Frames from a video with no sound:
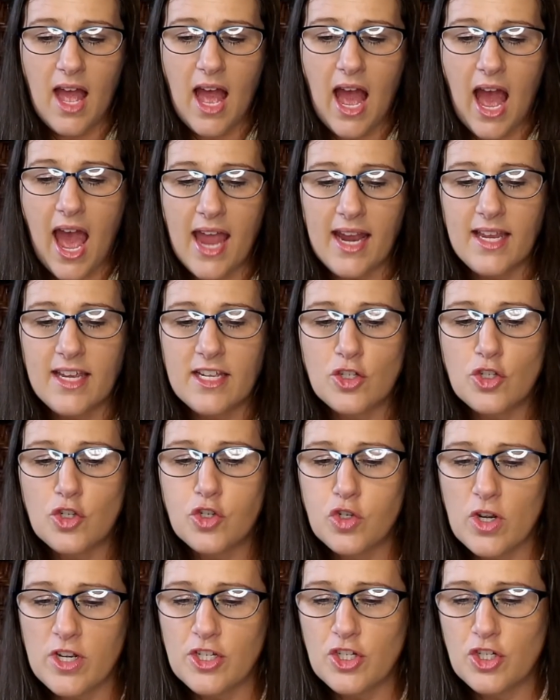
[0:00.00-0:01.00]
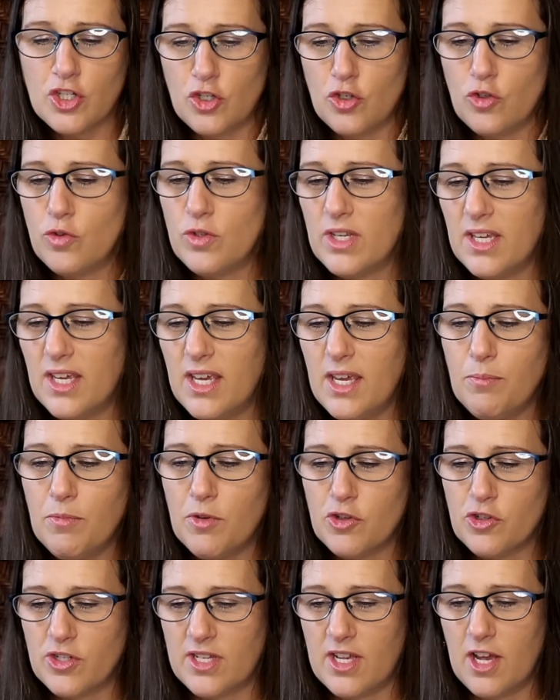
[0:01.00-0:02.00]
I can trust you to keep
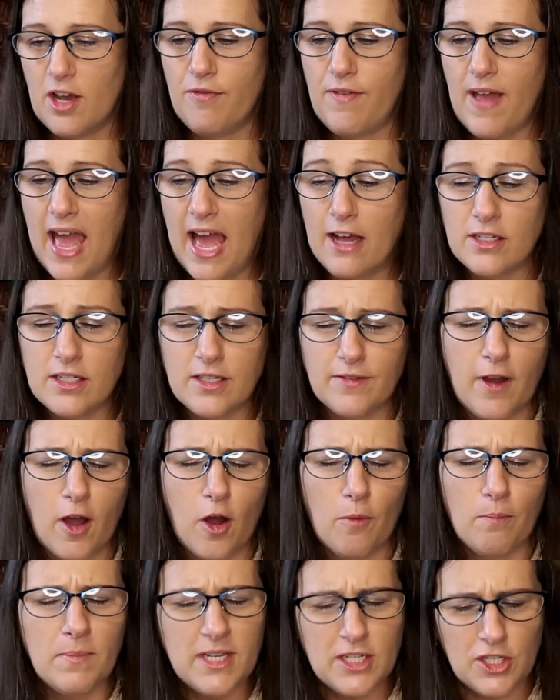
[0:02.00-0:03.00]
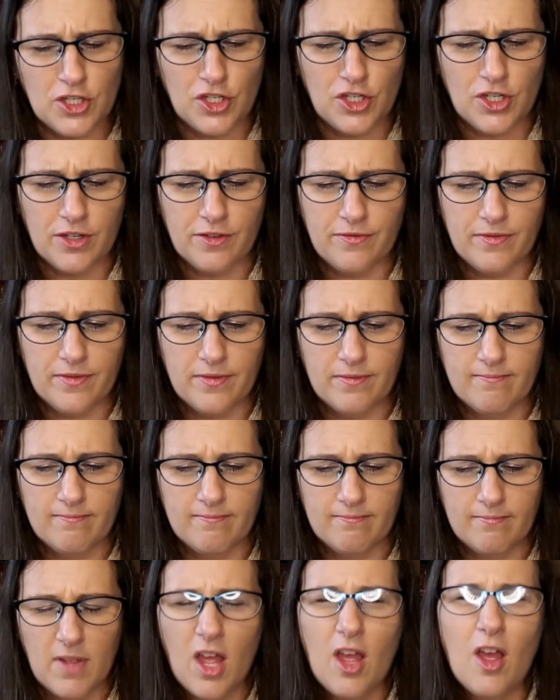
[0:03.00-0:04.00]
yourself out of all mischief.
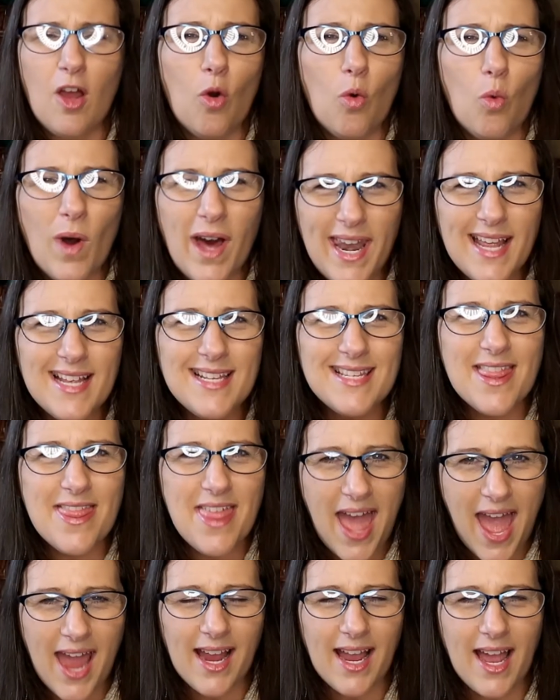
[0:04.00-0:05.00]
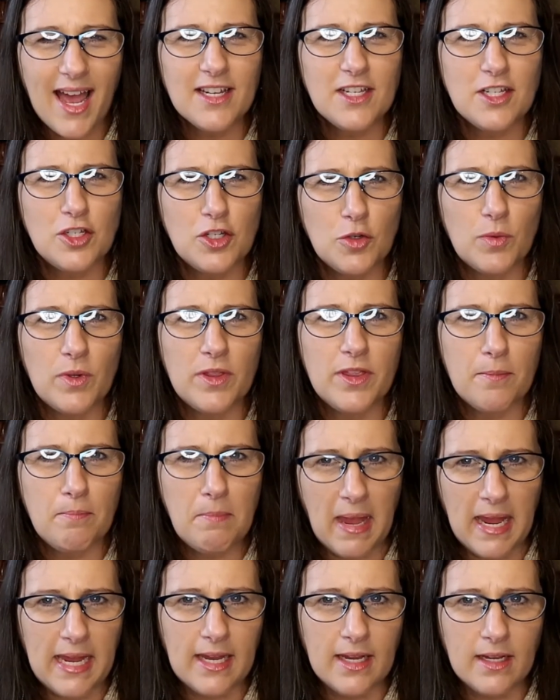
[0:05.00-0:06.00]
What has that got to do with the
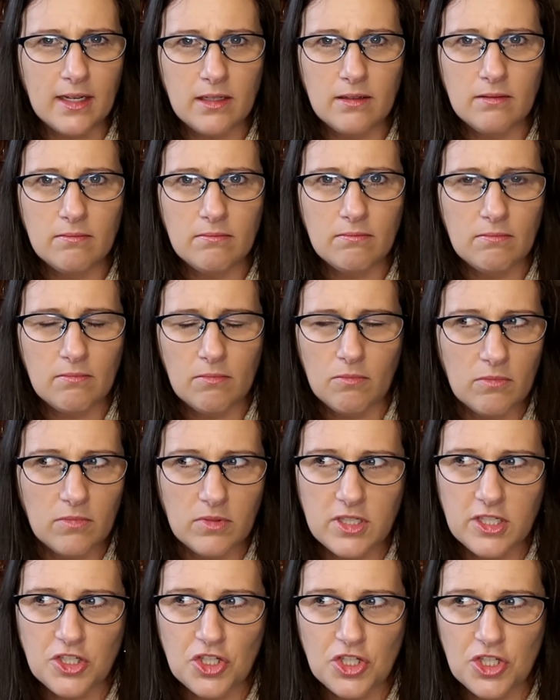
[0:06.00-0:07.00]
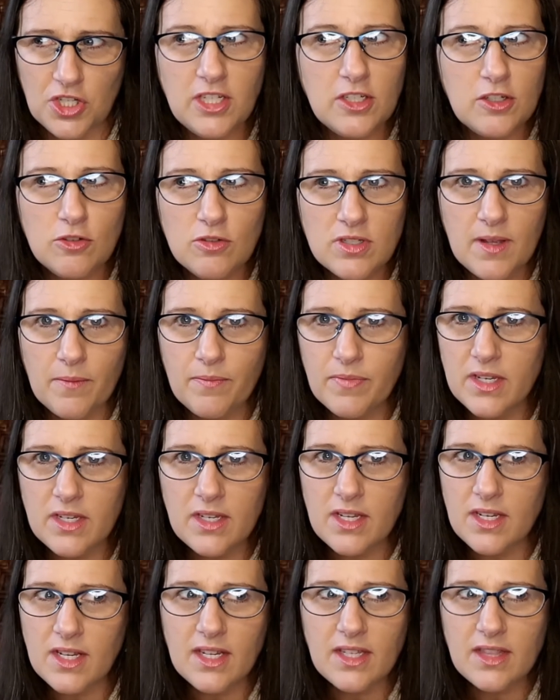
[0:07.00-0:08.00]
maid? Did she do
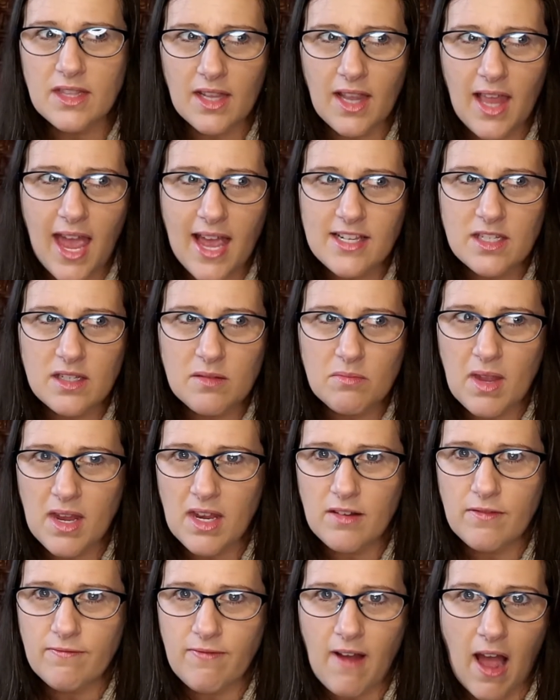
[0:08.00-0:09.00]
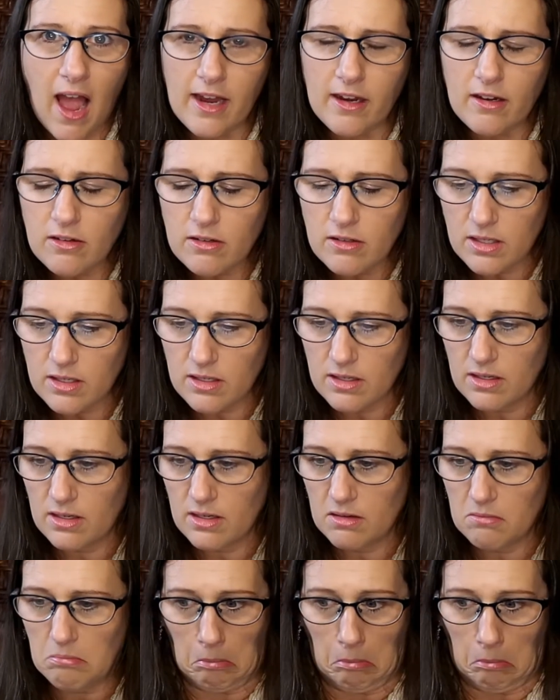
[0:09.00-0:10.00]
something to get the last maid fired?
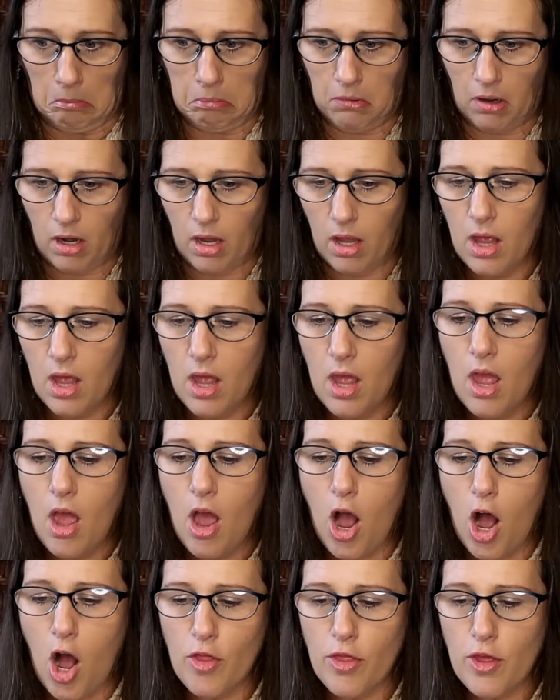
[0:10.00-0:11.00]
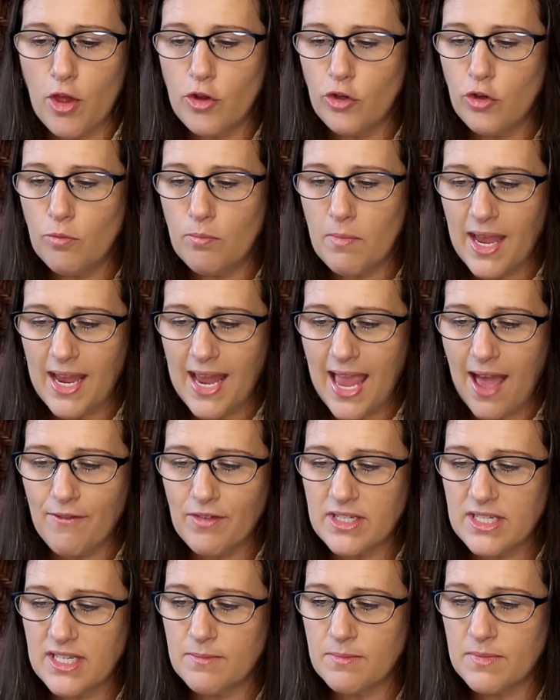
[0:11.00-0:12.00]
Although you may have
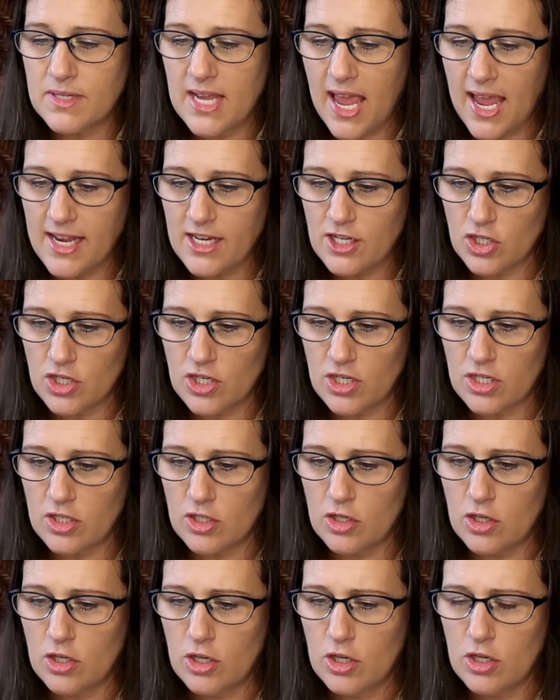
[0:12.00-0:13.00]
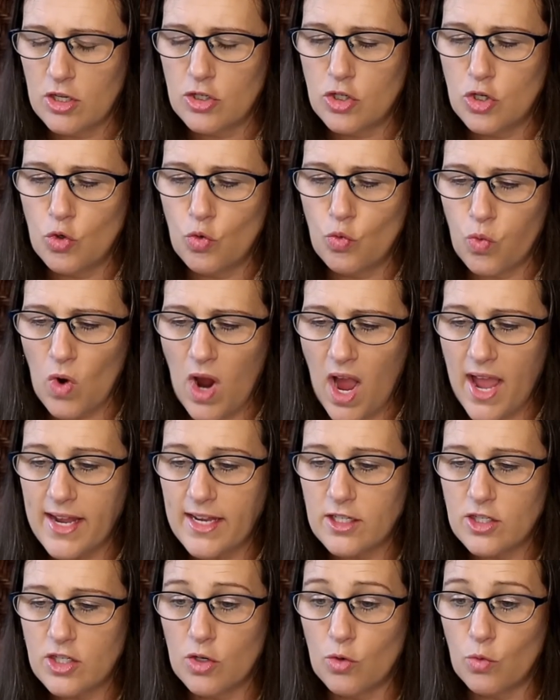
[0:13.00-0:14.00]
a temptation to
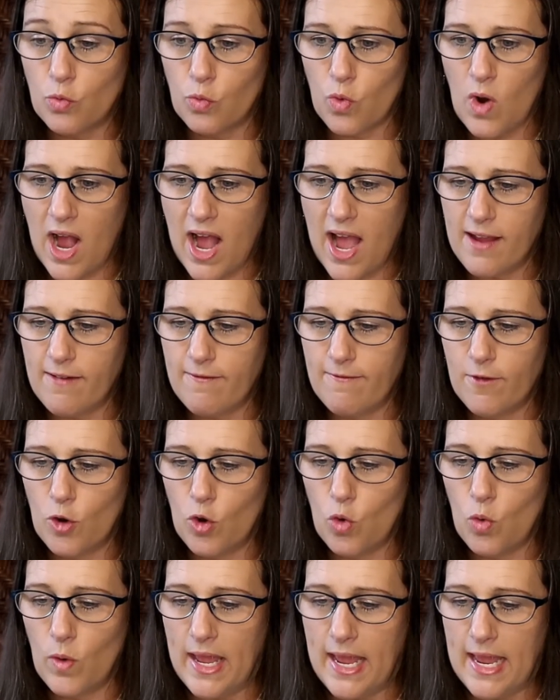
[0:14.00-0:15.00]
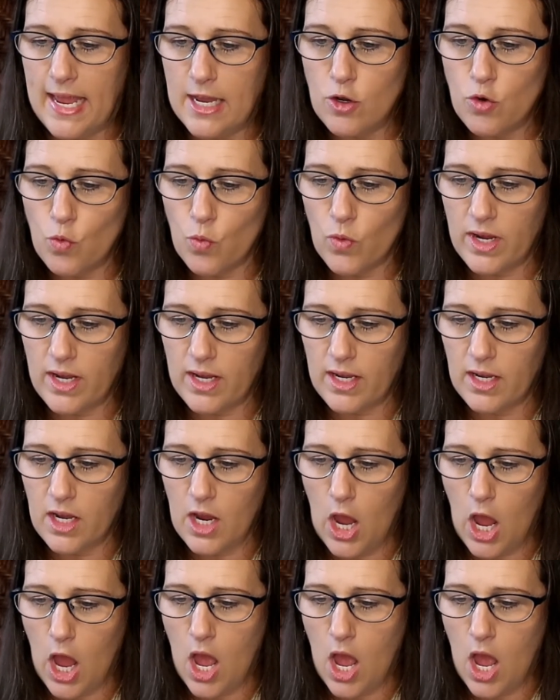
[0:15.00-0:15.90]
write to rival Henry.